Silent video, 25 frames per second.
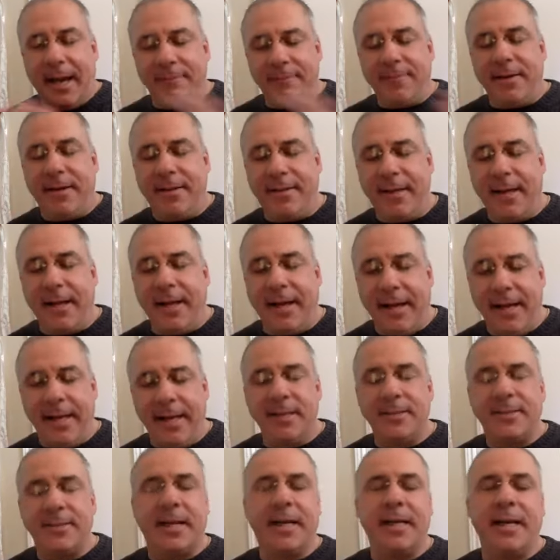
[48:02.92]
everything
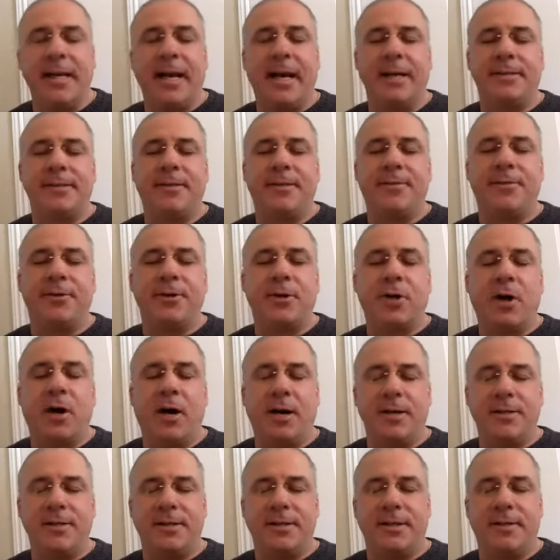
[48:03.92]
is connected through
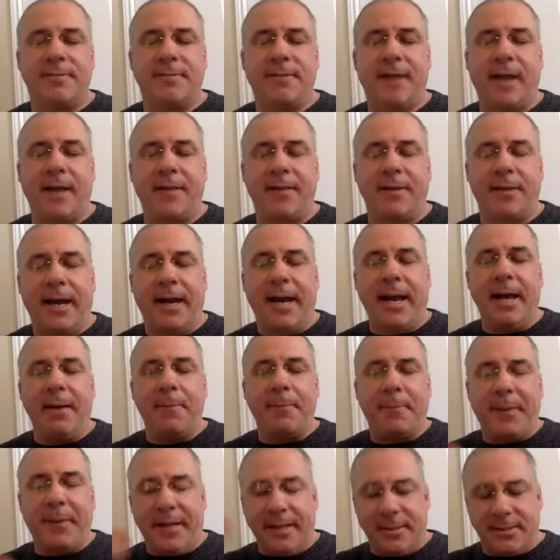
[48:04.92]
cause and effect. There
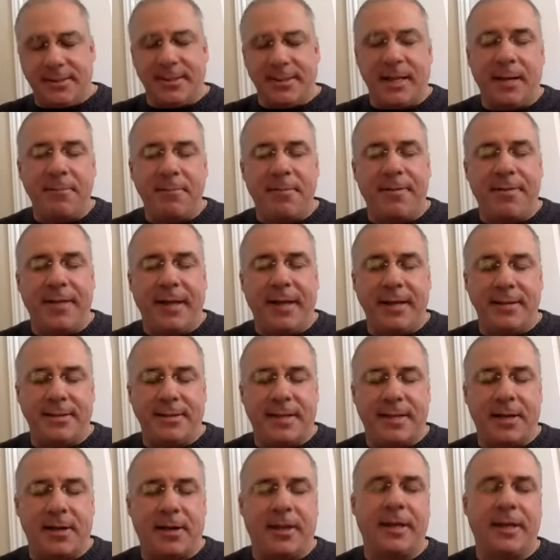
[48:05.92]
can't be some
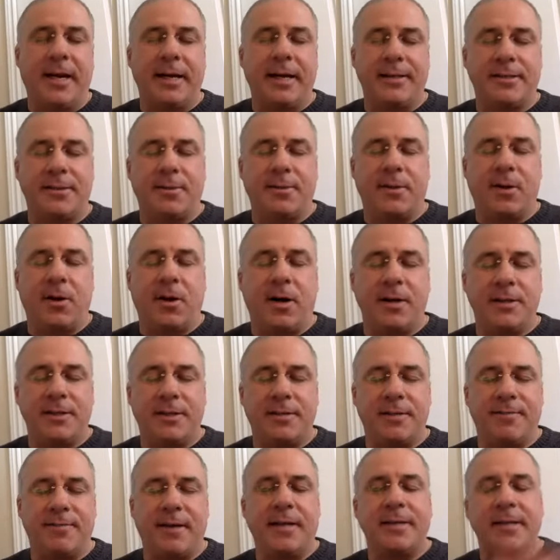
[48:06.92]
things that are connected with cause
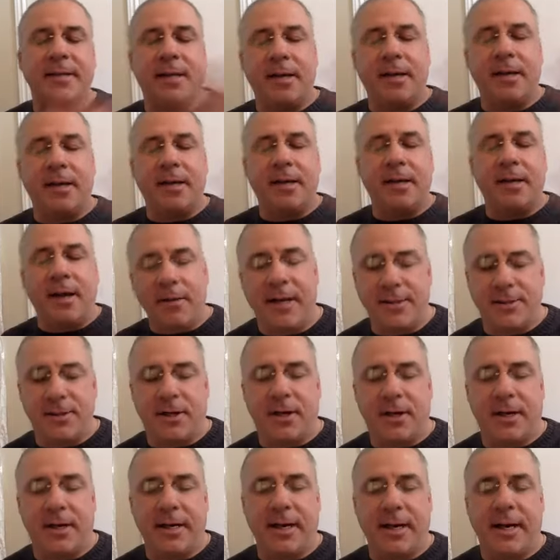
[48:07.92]
and effect and other
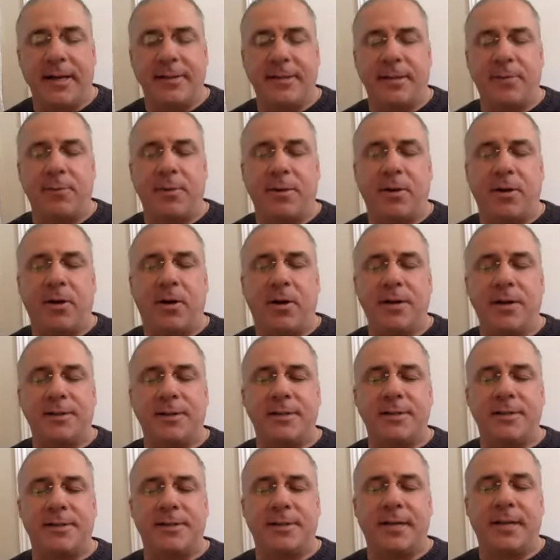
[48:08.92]
things aren't connected with
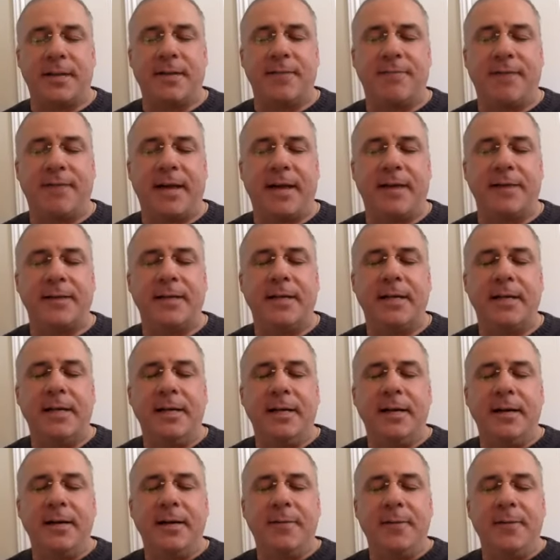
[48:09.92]
causes and
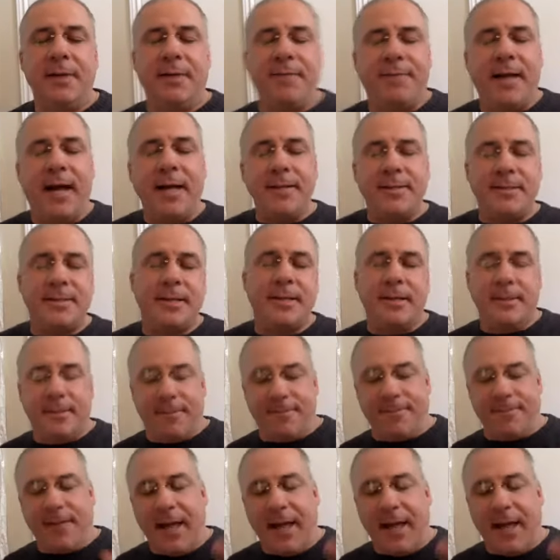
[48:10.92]
effect. But if that's